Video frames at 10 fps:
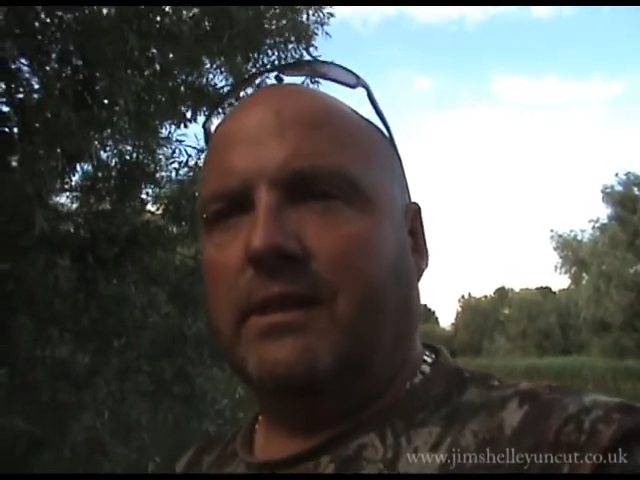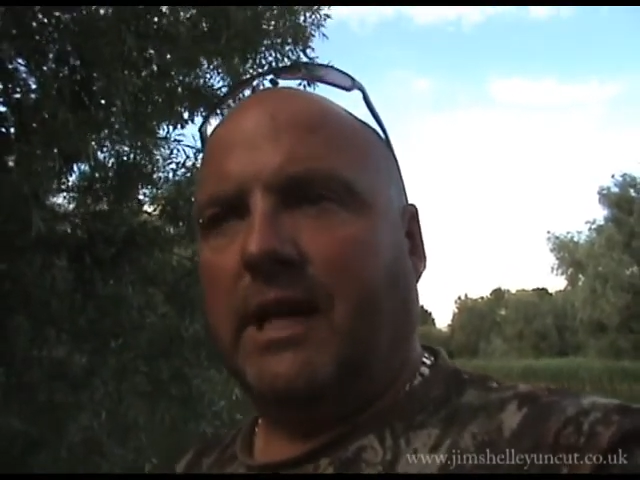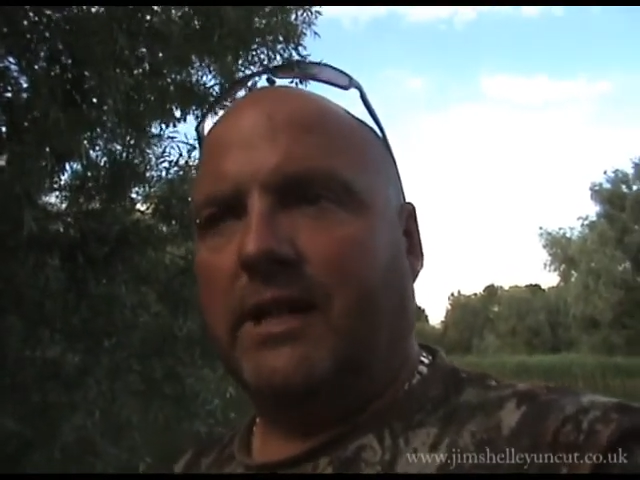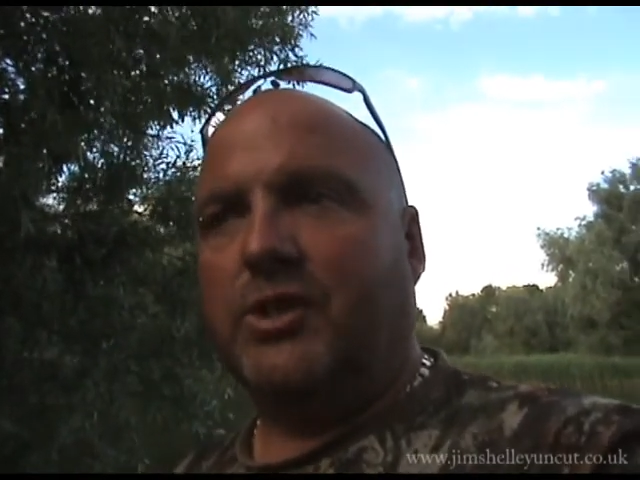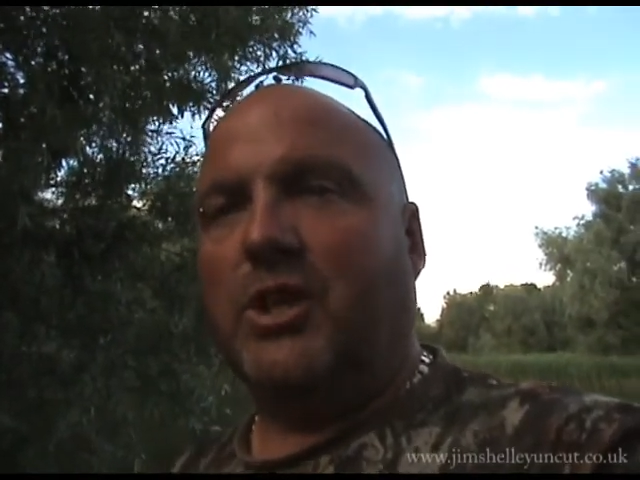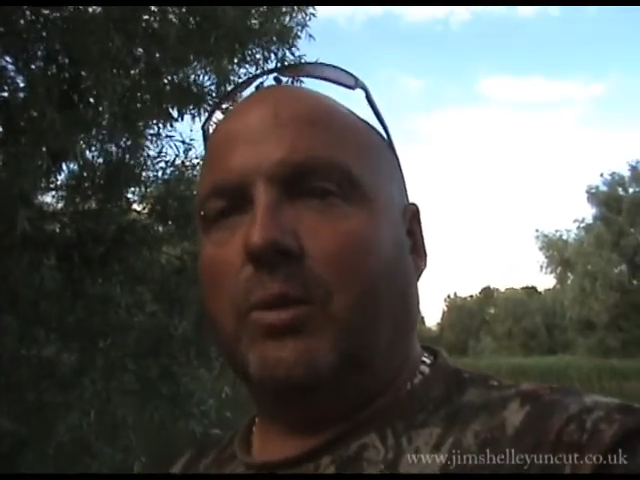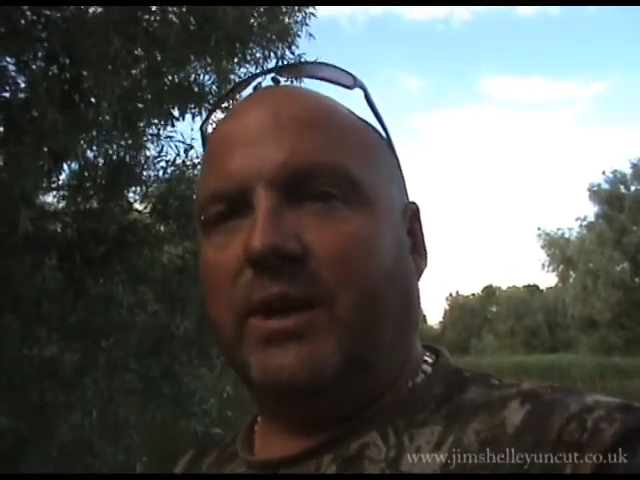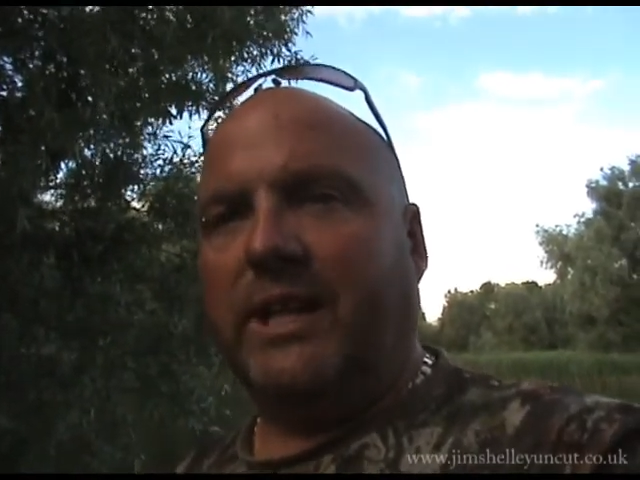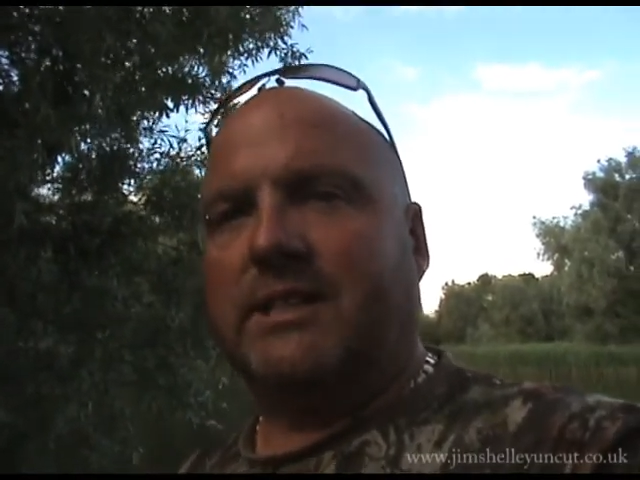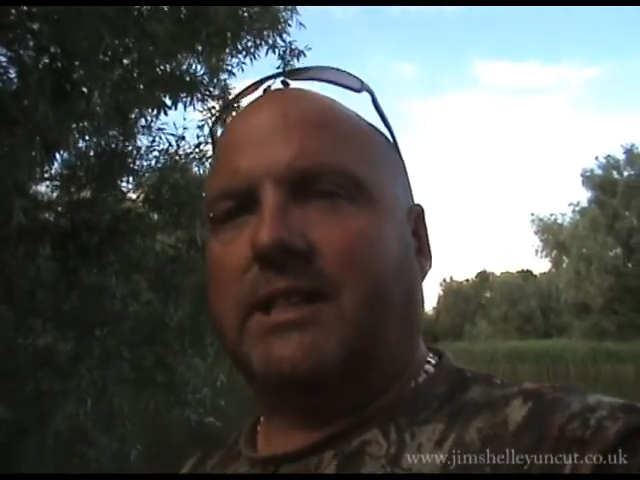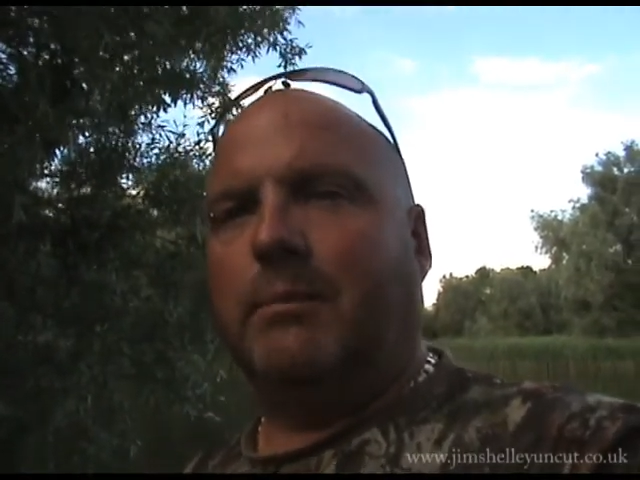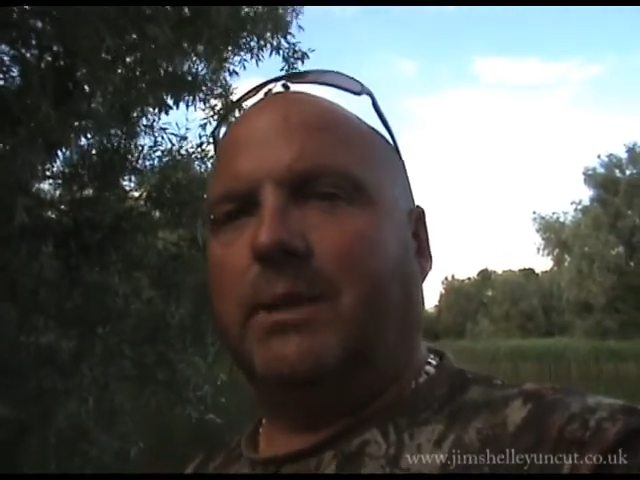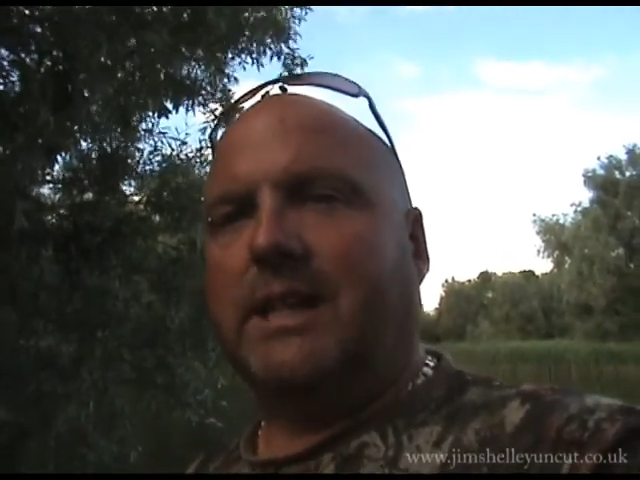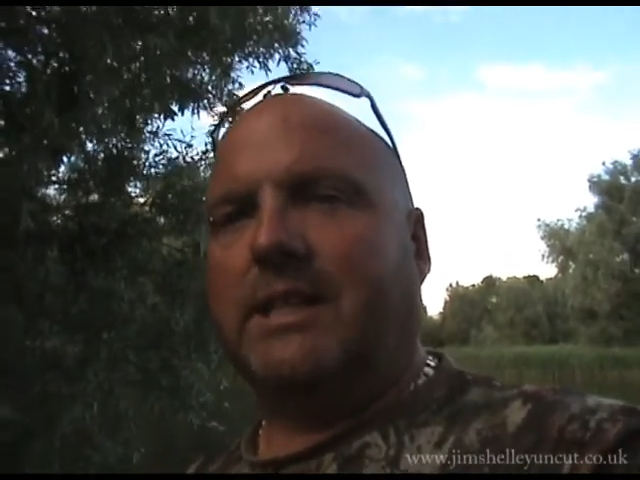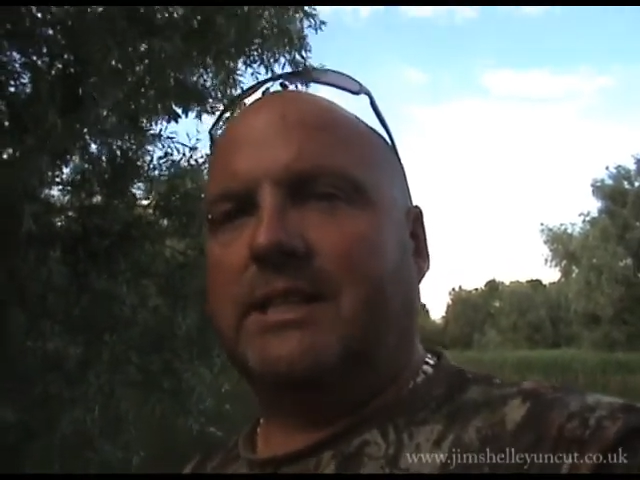and the 2 I need to
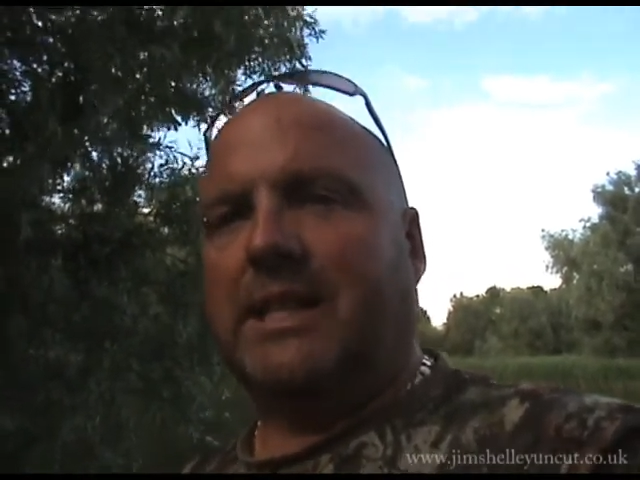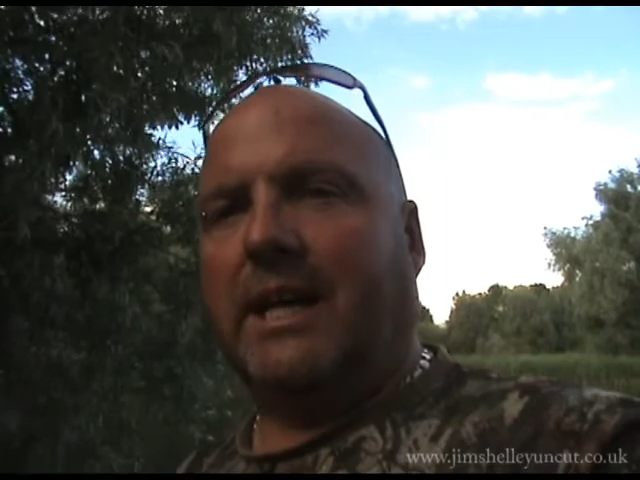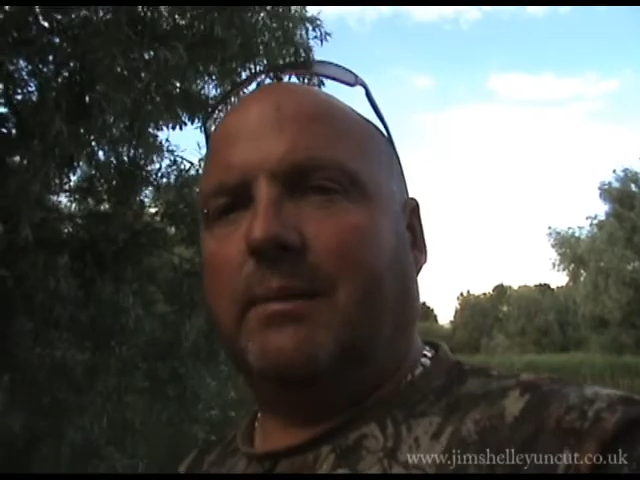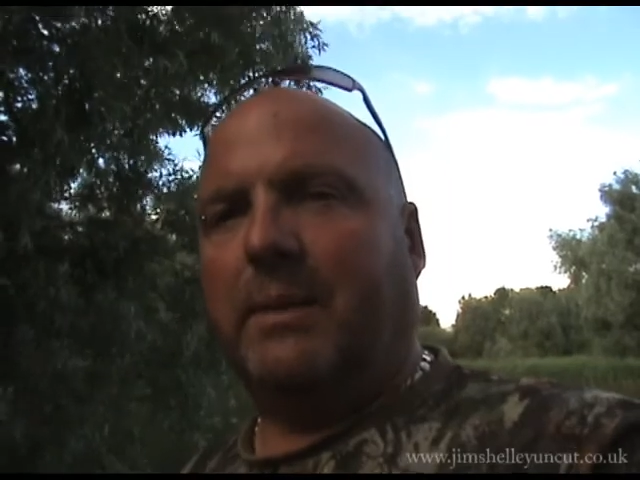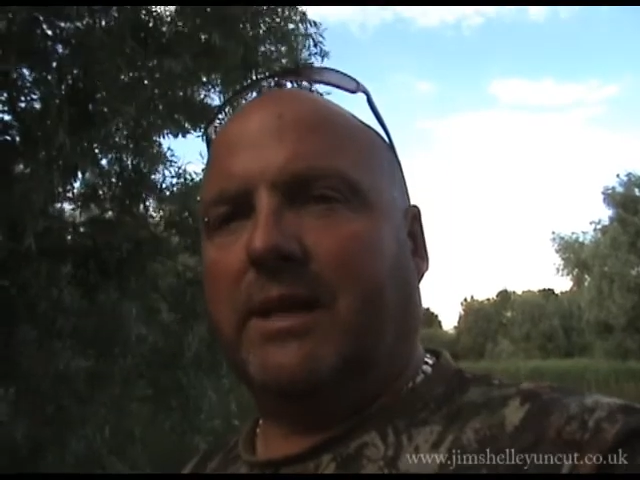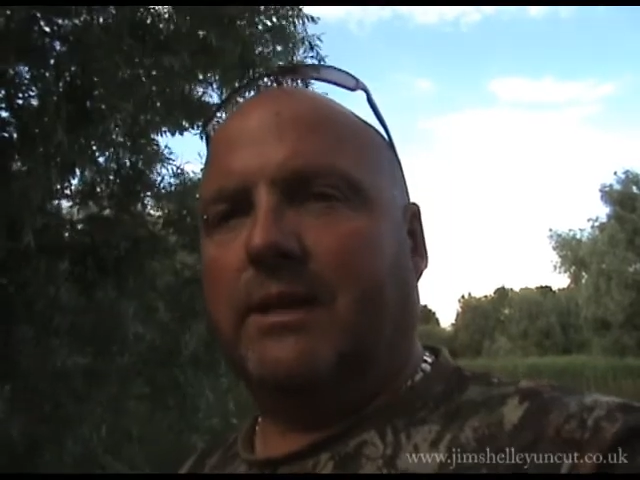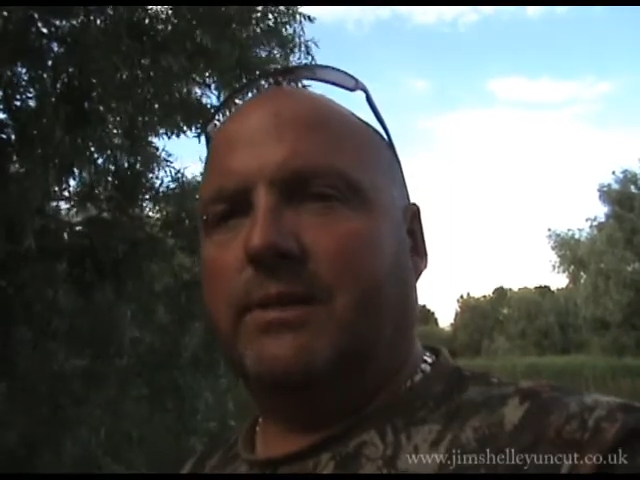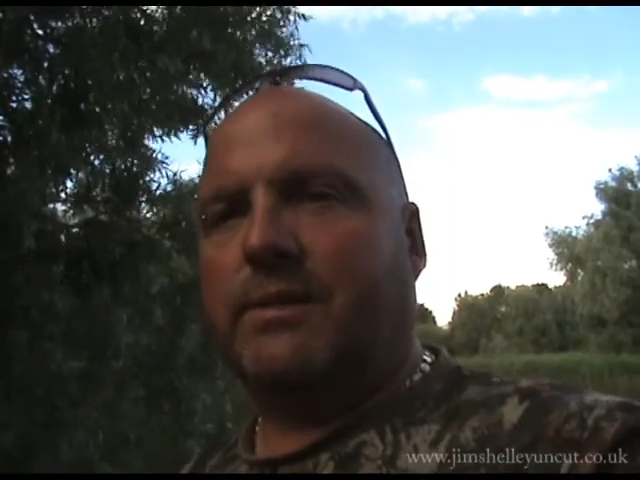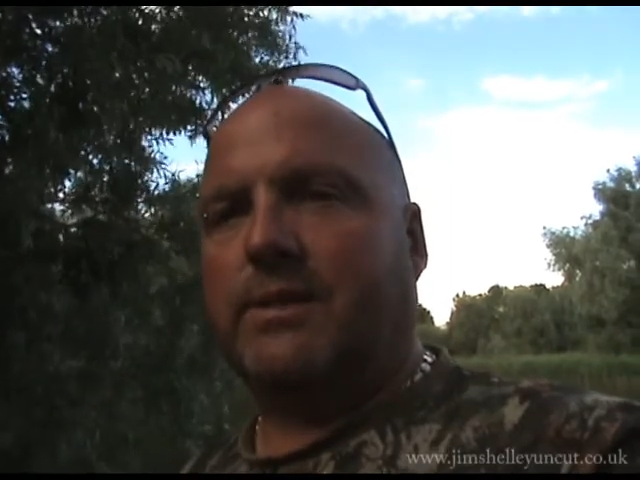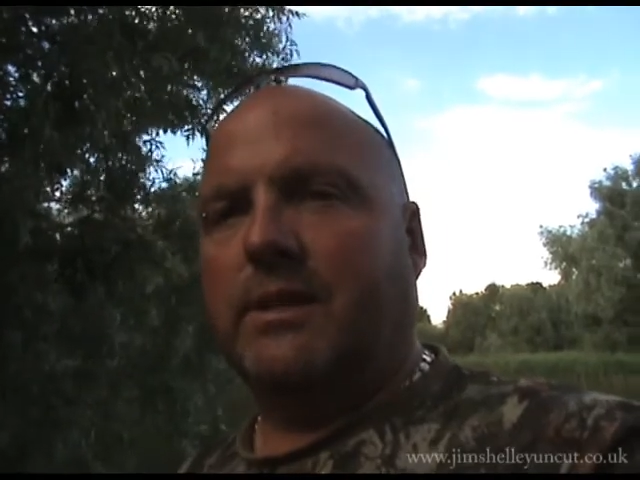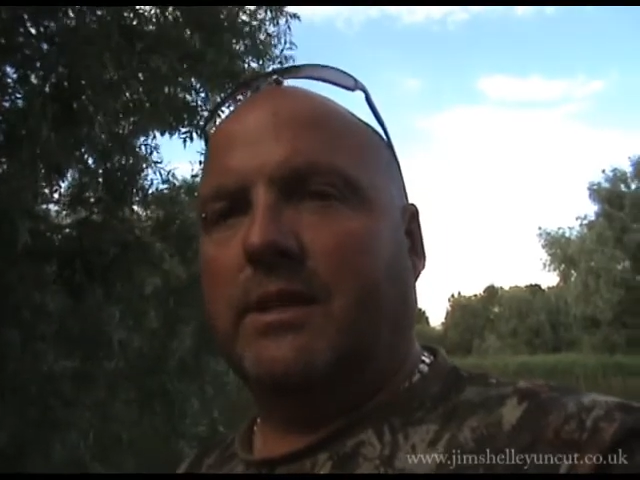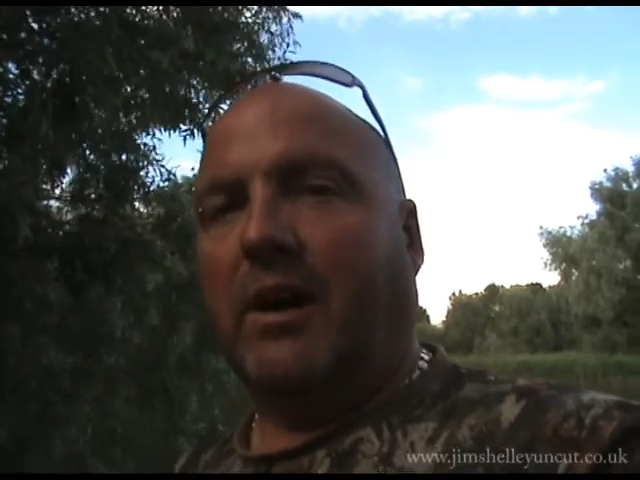complete the set of the big uns